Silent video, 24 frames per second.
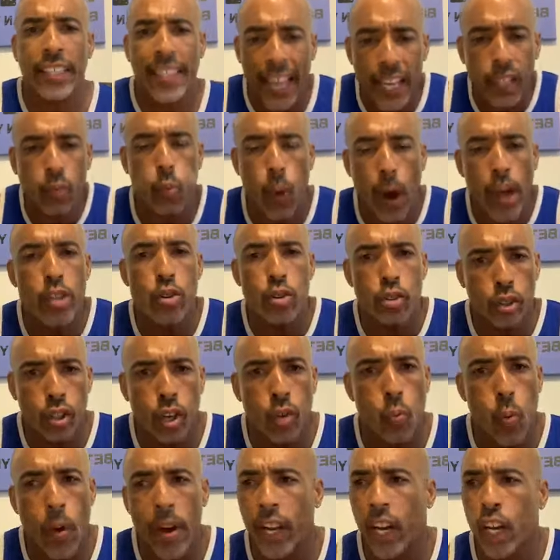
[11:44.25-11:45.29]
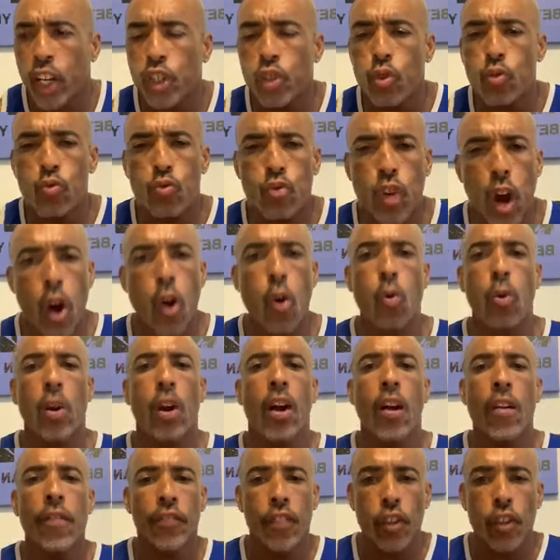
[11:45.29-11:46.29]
That's why you still want it, because you know